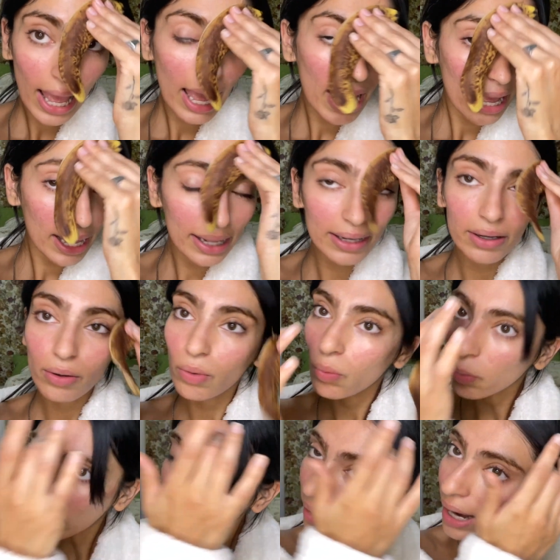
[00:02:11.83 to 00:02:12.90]
And
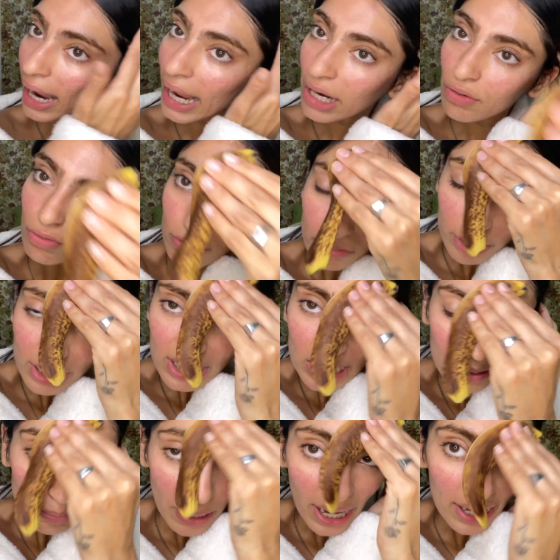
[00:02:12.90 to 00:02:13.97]
when I had really
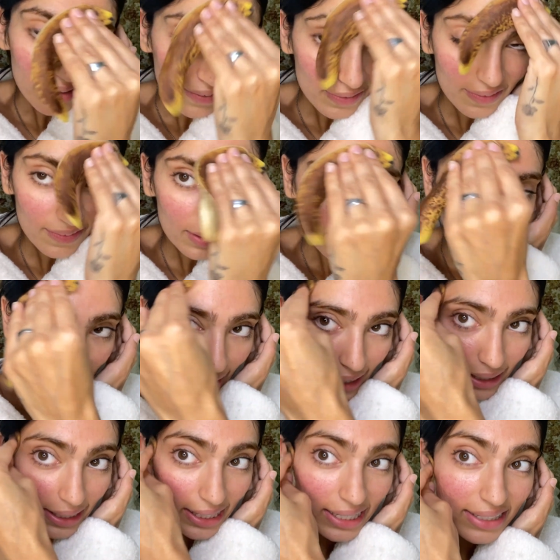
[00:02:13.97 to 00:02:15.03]
bad cystic
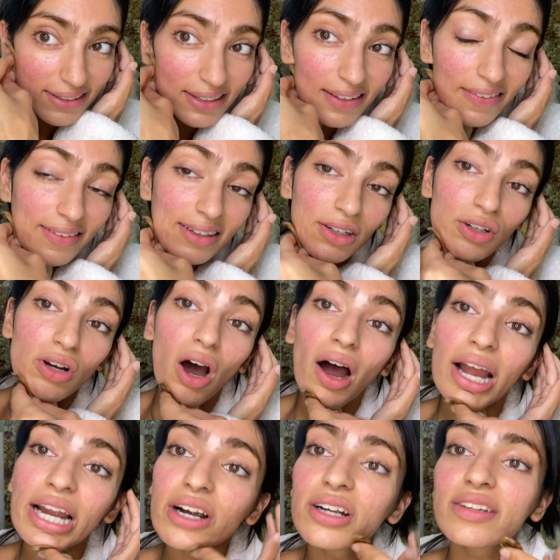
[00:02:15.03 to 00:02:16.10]
acne, this did not
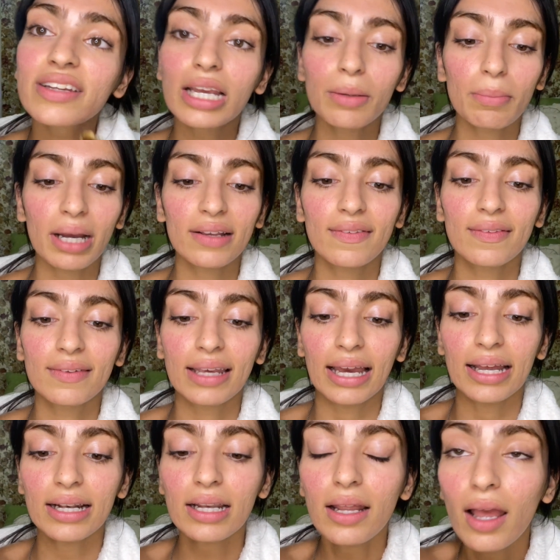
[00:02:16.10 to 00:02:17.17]
irritate my
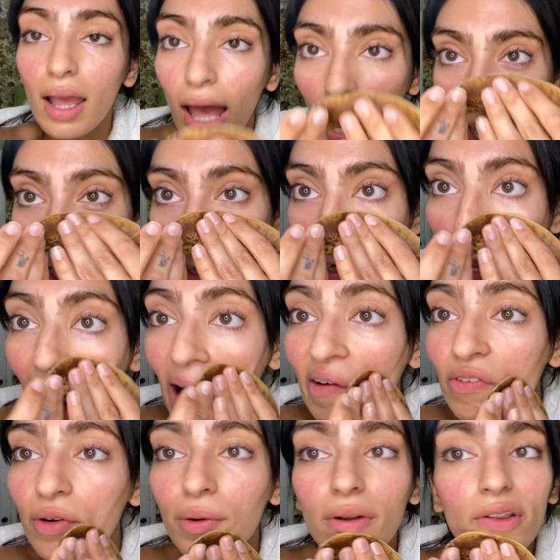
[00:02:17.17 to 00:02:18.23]
skin, and
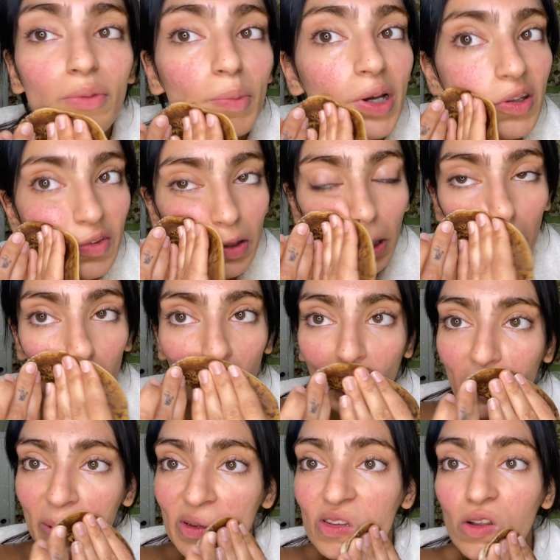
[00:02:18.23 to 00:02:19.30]
afterwards my skin
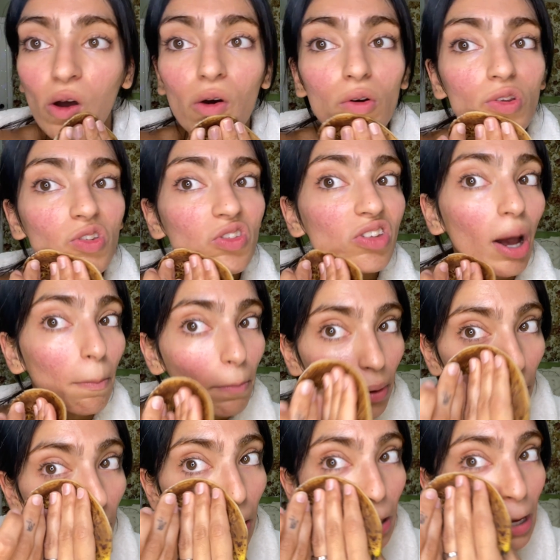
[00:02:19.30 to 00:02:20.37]
felt so
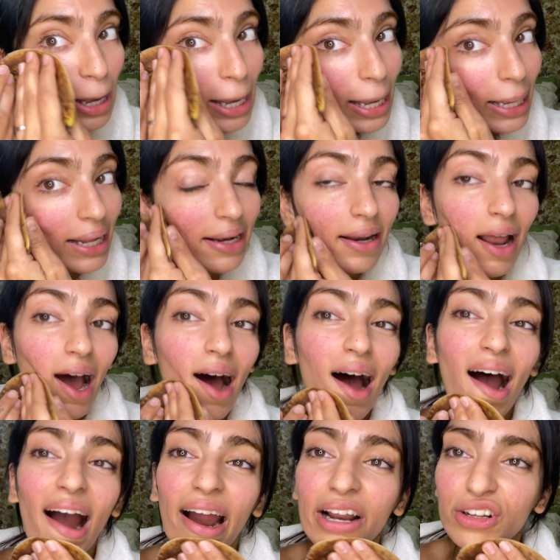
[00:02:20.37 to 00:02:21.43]
supple and
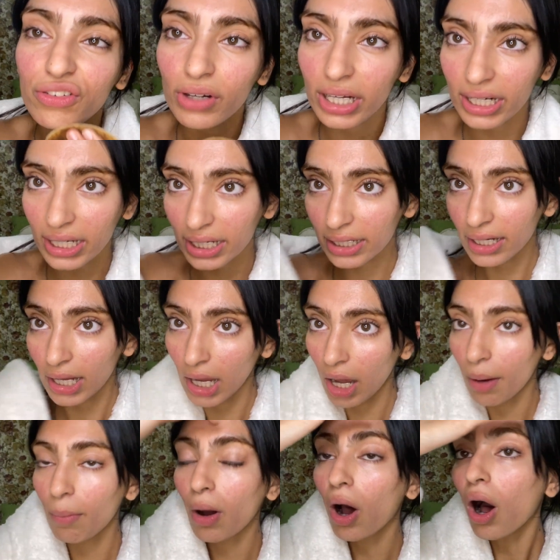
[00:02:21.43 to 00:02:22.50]
hydrated,
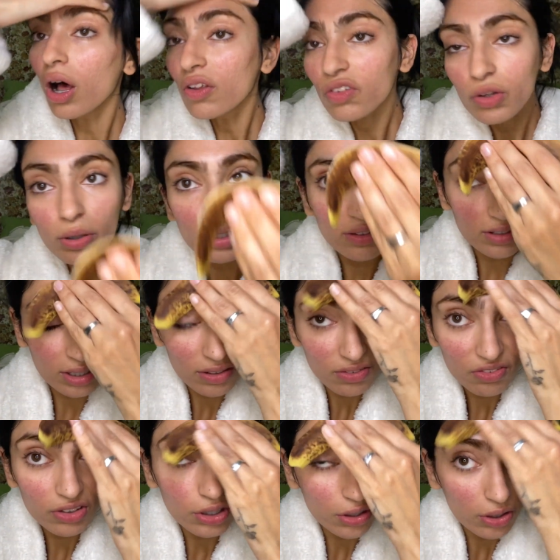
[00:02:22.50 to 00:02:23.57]
but also it didn't
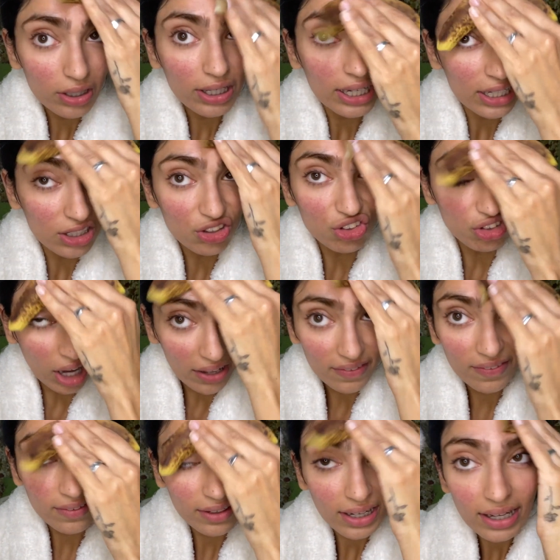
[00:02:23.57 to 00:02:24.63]
feel
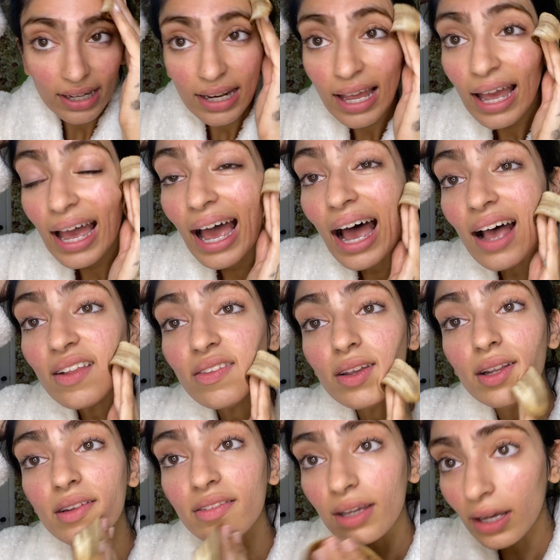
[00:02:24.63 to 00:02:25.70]
congested as
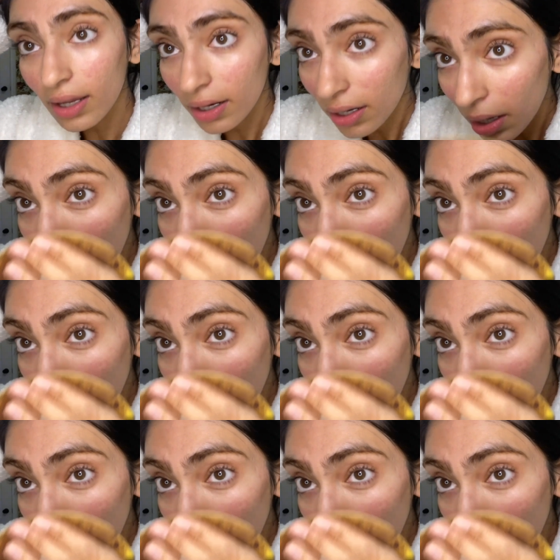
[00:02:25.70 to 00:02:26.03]
it did